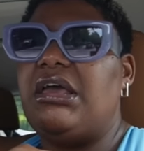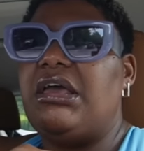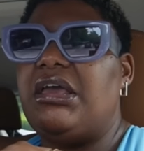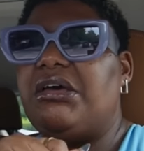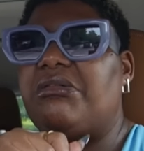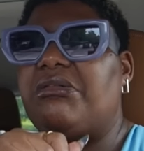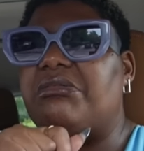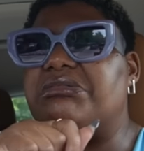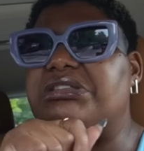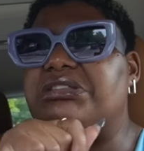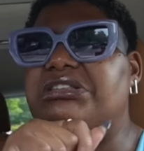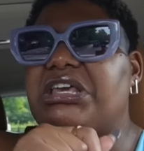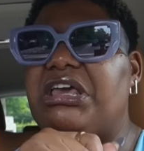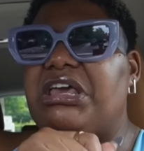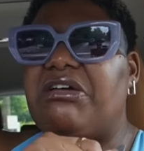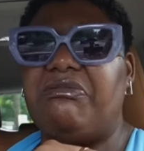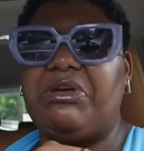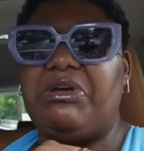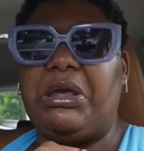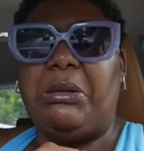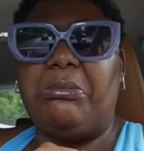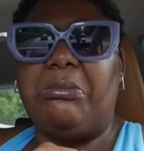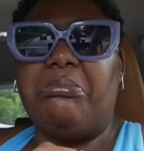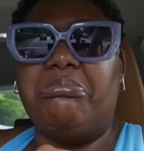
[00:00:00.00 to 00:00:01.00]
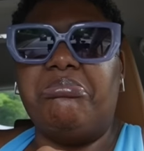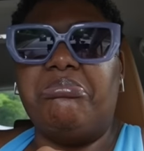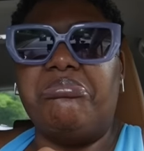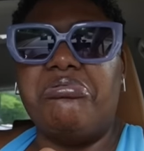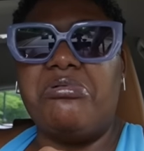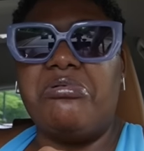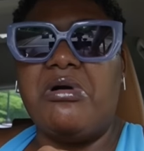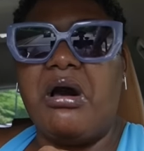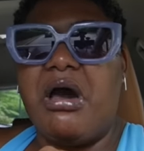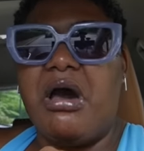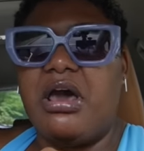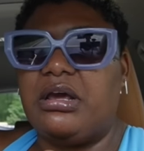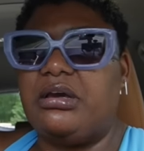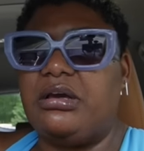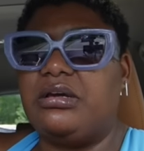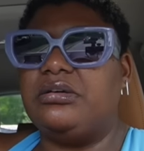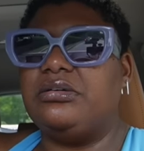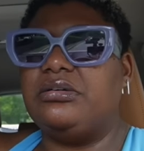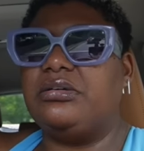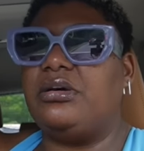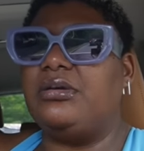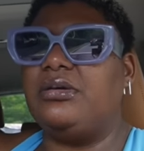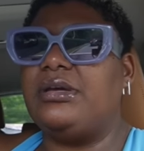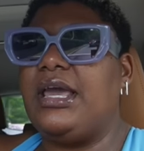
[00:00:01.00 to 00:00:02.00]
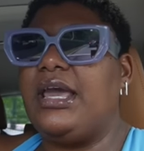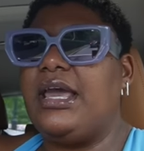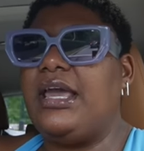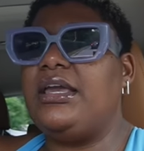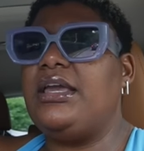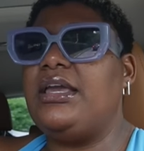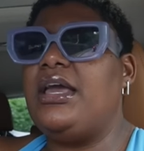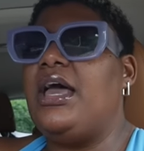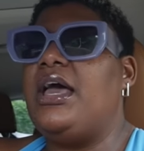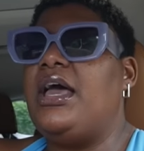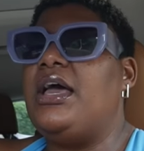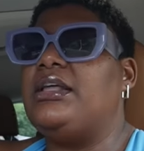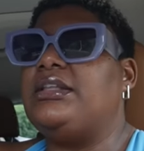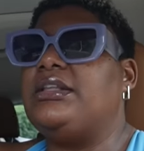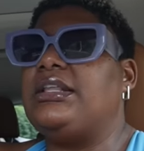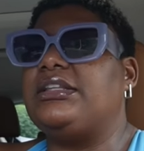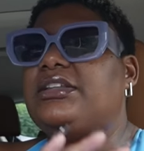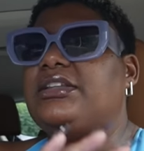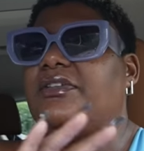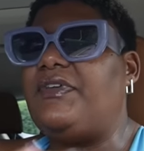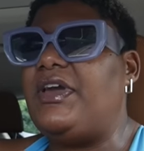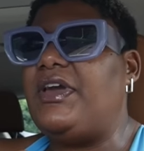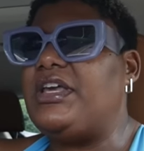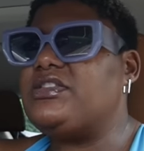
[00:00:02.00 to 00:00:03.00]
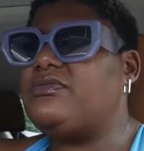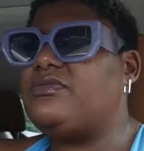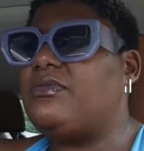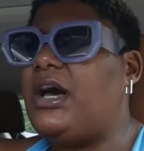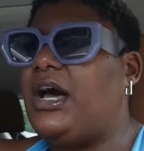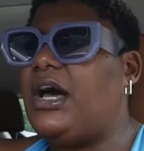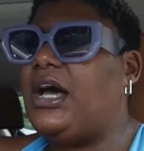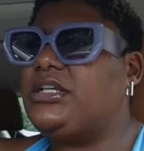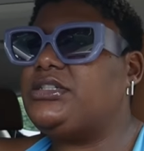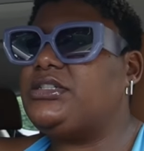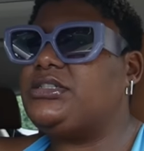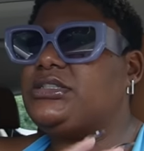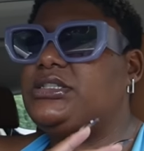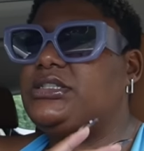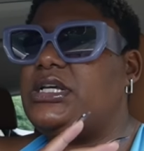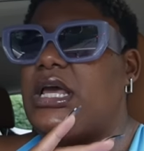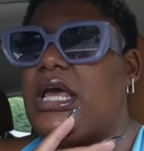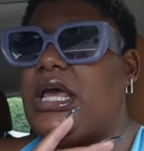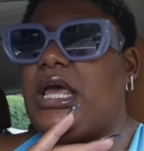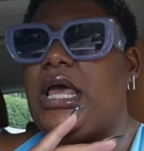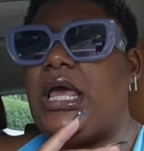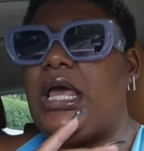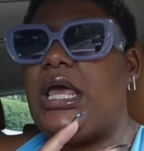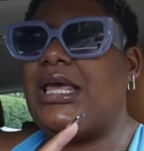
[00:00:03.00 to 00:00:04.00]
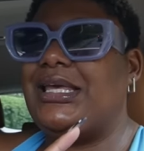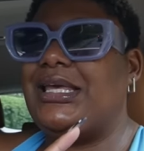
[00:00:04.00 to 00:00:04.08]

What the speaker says: it was giving butter, okay? Now the face wash, I